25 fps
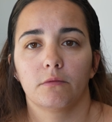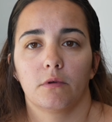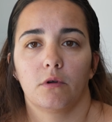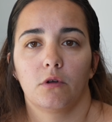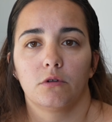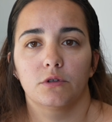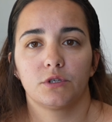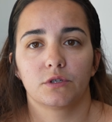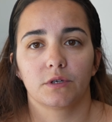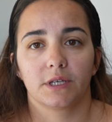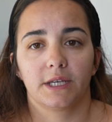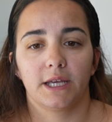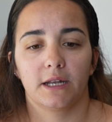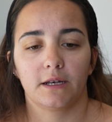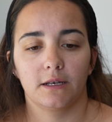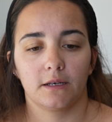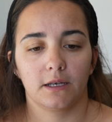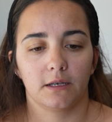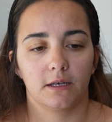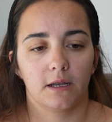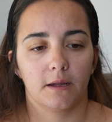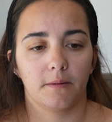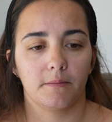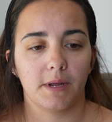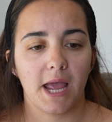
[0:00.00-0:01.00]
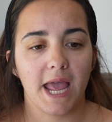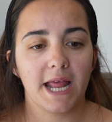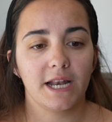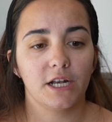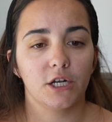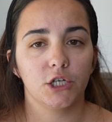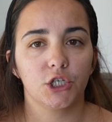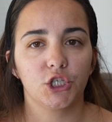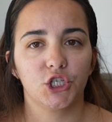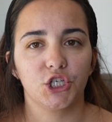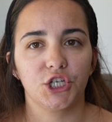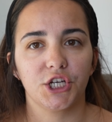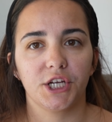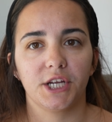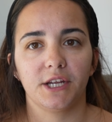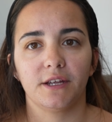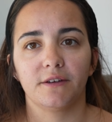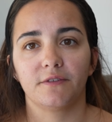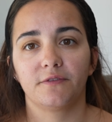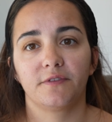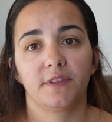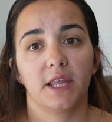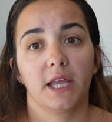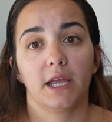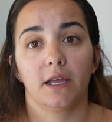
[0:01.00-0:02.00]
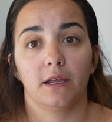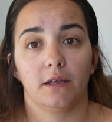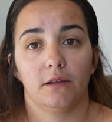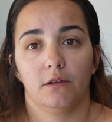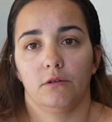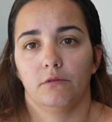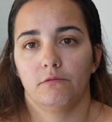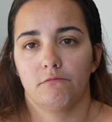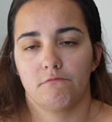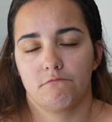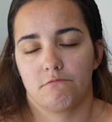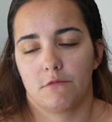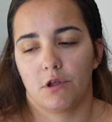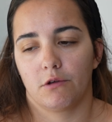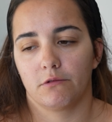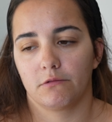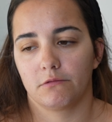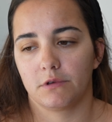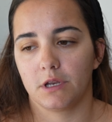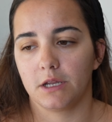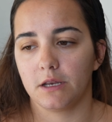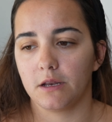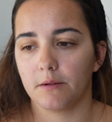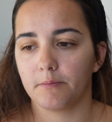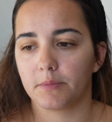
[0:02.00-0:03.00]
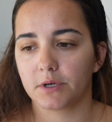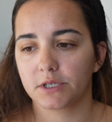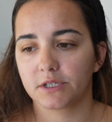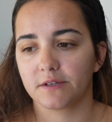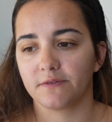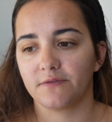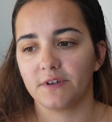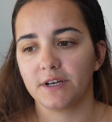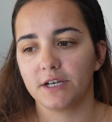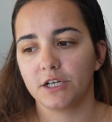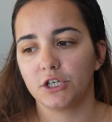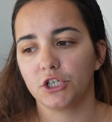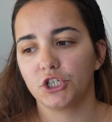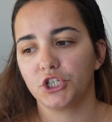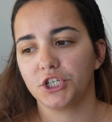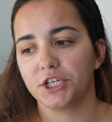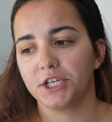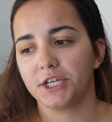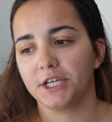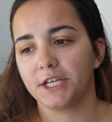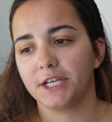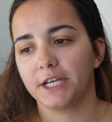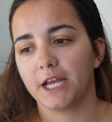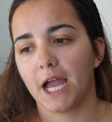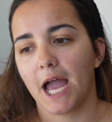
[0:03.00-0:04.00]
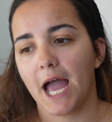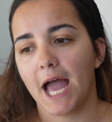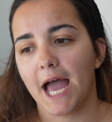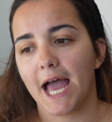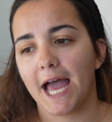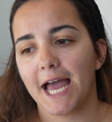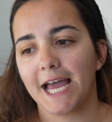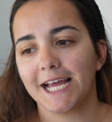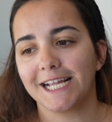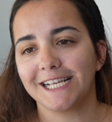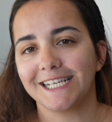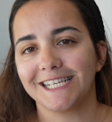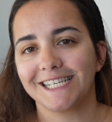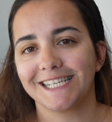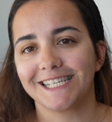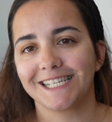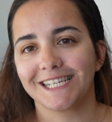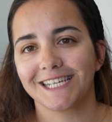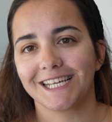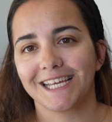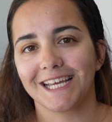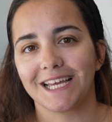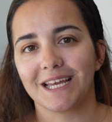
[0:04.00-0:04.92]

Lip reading: also getting them energy if they, need a burst of energy, and